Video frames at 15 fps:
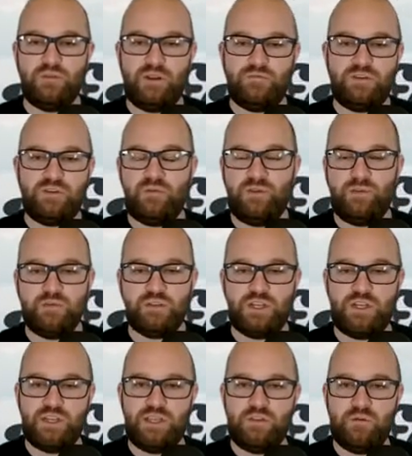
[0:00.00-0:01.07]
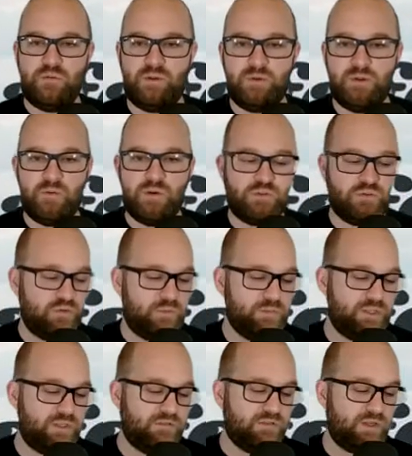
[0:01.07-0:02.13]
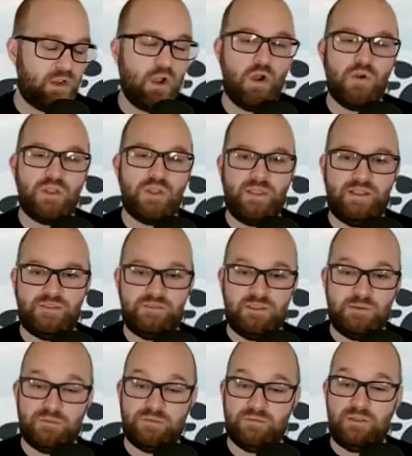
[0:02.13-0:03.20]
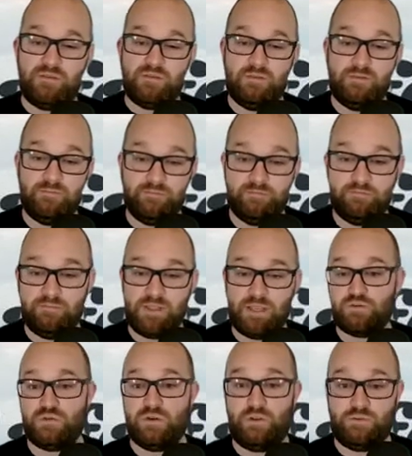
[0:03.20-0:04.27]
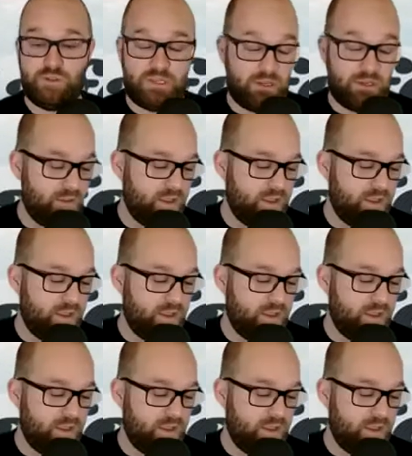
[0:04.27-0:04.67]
I've seen people shut down their public restrooms, and it's like, oh, okay, that seems even extra healthy.